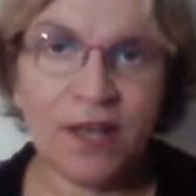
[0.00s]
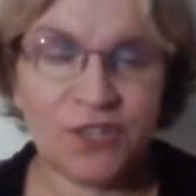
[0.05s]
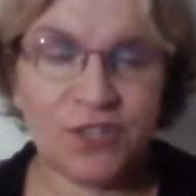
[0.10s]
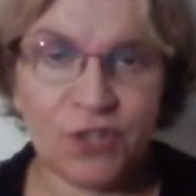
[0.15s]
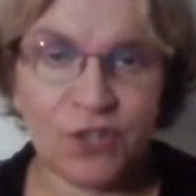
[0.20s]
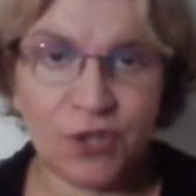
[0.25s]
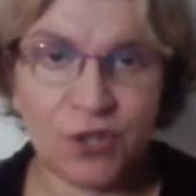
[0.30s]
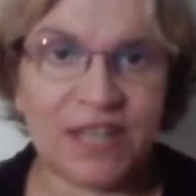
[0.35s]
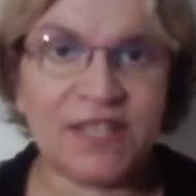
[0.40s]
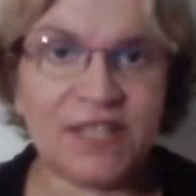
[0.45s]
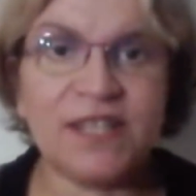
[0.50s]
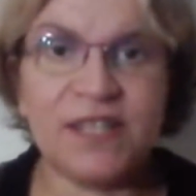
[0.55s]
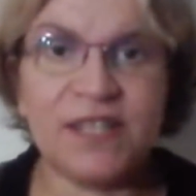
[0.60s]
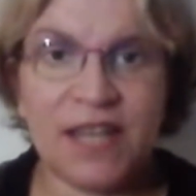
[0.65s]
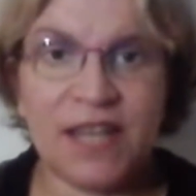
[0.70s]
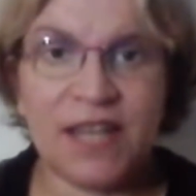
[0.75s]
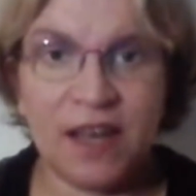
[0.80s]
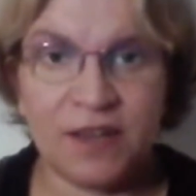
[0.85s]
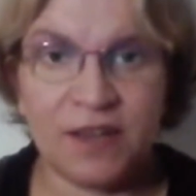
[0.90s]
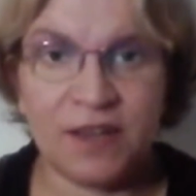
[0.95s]
so that
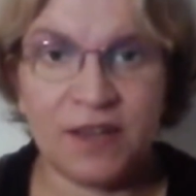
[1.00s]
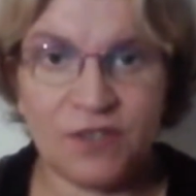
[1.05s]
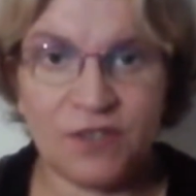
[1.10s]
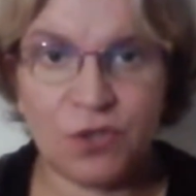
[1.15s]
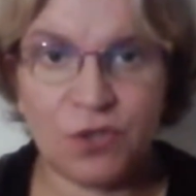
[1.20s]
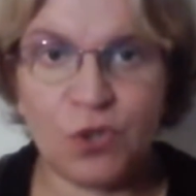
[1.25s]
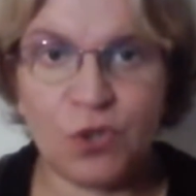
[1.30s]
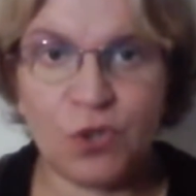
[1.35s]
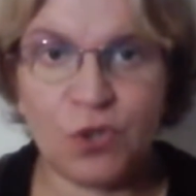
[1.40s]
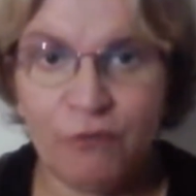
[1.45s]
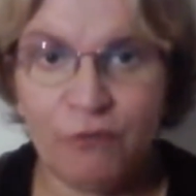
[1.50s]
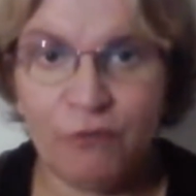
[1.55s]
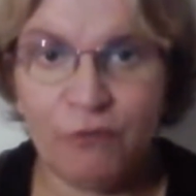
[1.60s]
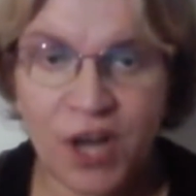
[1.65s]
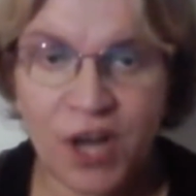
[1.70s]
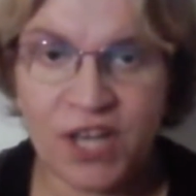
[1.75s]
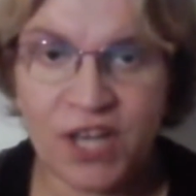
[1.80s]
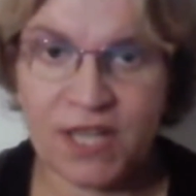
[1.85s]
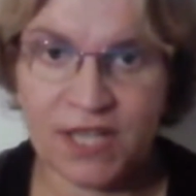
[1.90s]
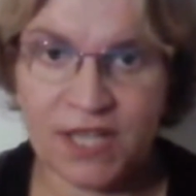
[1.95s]
so to
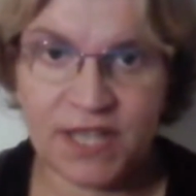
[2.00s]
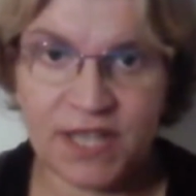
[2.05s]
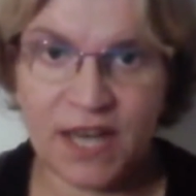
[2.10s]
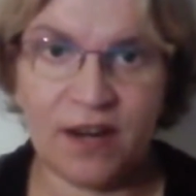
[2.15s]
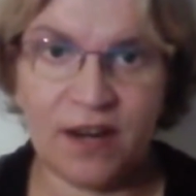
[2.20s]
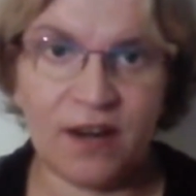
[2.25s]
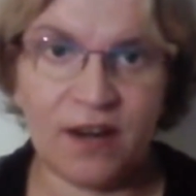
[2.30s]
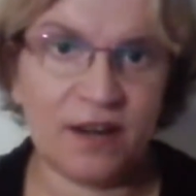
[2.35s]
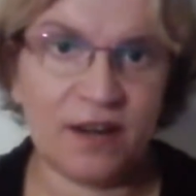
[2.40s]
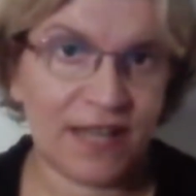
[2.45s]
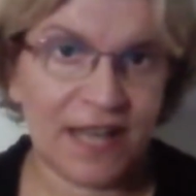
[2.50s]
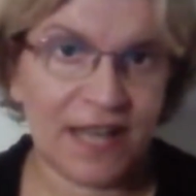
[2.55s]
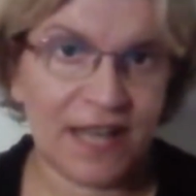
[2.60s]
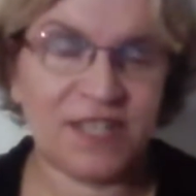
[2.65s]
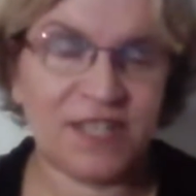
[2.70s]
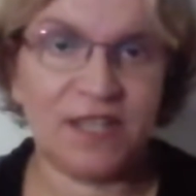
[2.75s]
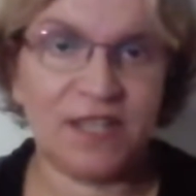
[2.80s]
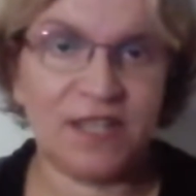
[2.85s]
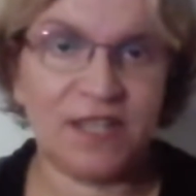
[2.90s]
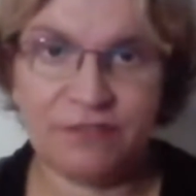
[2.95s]
avoid that they are
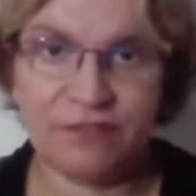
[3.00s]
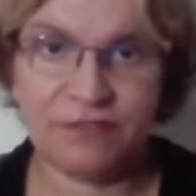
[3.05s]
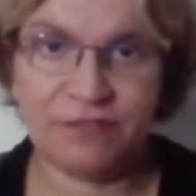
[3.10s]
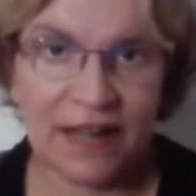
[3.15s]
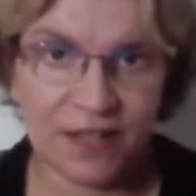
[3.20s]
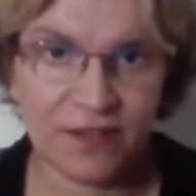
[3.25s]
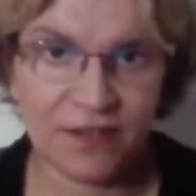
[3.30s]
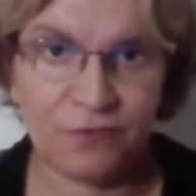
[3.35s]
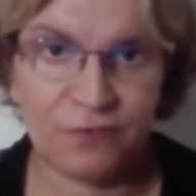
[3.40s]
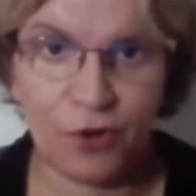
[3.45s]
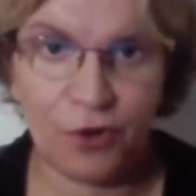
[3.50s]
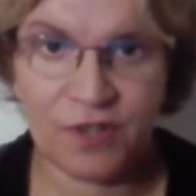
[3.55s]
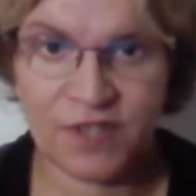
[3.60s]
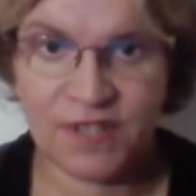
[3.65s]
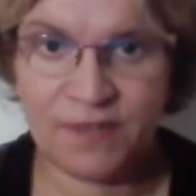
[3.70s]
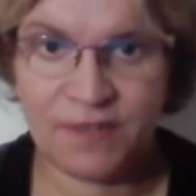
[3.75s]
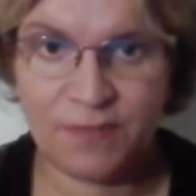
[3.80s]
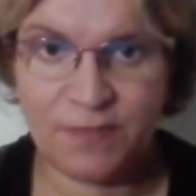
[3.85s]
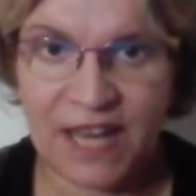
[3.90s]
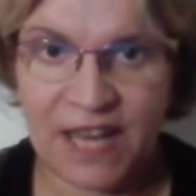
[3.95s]
getting these
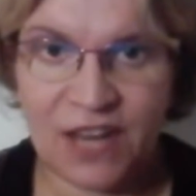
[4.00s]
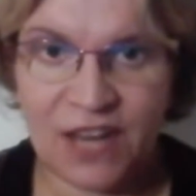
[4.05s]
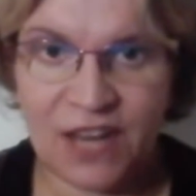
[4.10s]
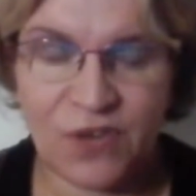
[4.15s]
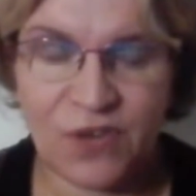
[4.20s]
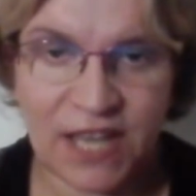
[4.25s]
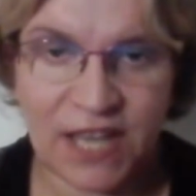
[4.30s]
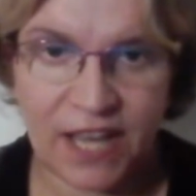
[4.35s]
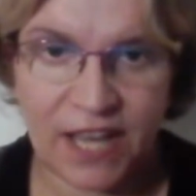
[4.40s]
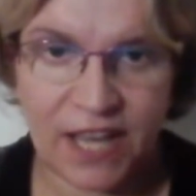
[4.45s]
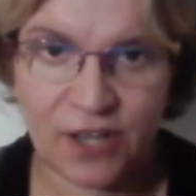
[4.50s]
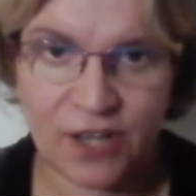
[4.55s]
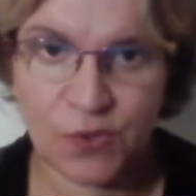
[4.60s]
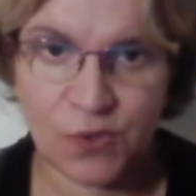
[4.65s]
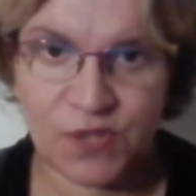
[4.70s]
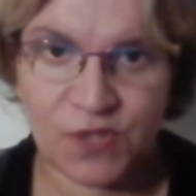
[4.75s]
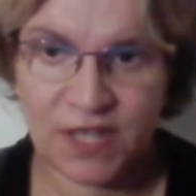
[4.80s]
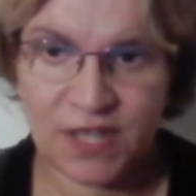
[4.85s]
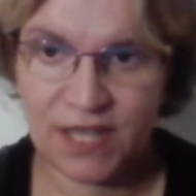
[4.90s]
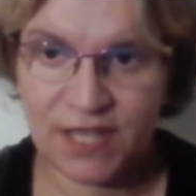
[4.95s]
false psychiatric
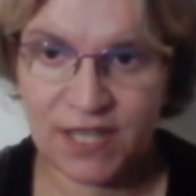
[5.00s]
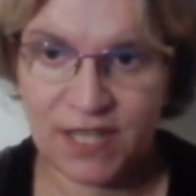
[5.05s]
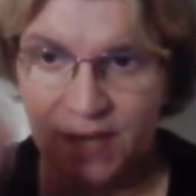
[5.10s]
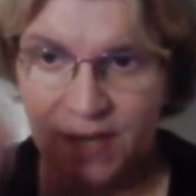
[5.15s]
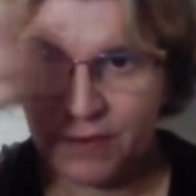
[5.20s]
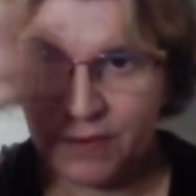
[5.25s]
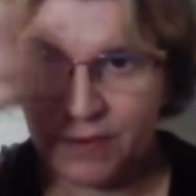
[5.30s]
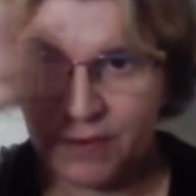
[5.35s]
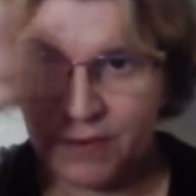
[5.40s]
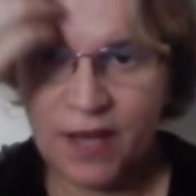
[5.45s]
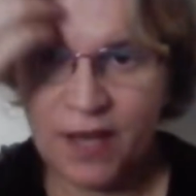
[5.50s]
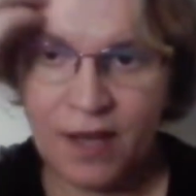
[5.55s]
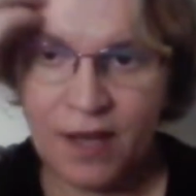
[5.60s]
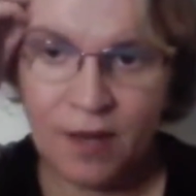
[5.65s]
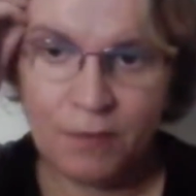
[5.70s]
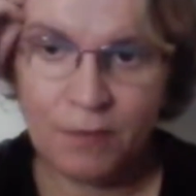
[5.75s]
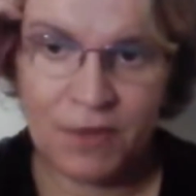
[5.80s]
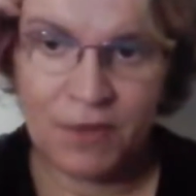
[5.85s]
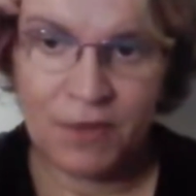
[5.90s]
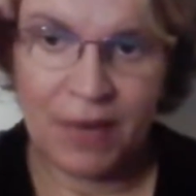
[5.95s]
diagnoses, and then
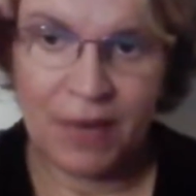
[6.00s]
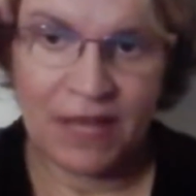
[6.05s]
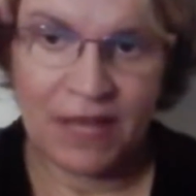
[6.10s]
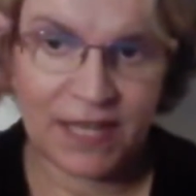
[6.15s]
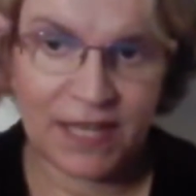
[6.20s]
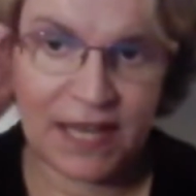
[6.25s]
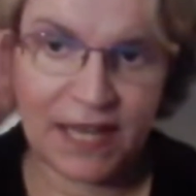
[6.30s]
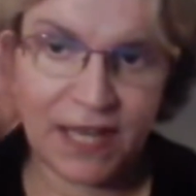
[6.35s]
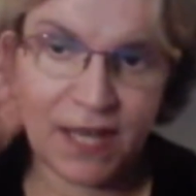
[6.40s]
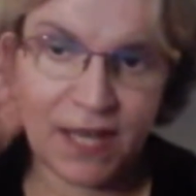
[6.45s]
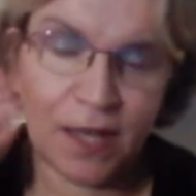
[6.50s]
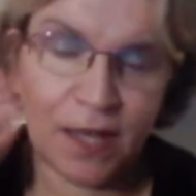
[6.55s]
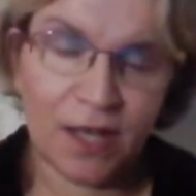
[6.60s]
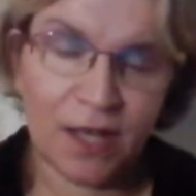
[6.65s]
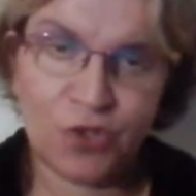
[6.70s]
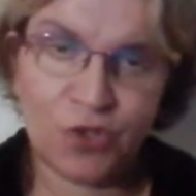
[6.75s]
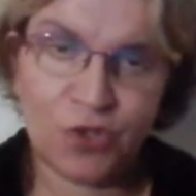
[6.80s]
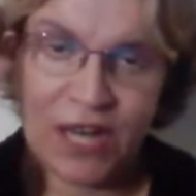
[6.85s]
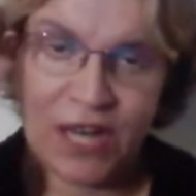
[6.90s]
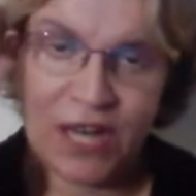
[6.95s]
be basically
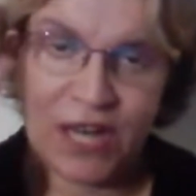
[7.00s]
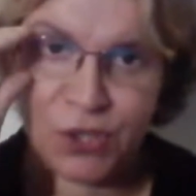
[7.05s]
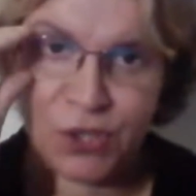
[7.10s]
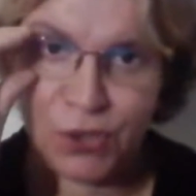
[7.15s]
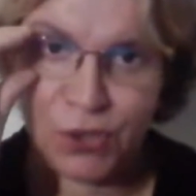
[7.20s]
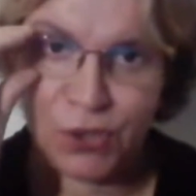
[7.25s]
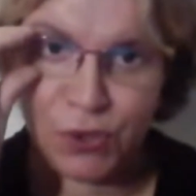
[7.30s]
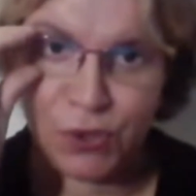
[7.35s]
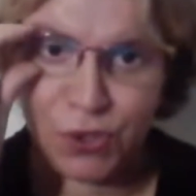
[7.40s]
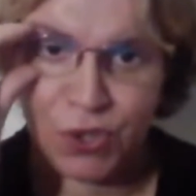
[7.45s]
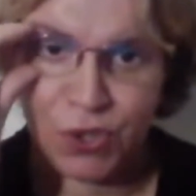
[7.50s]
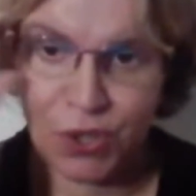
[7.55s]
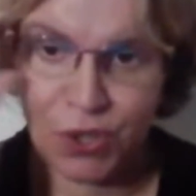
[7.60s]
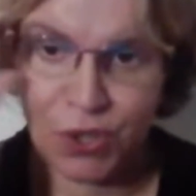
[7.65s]
dragged to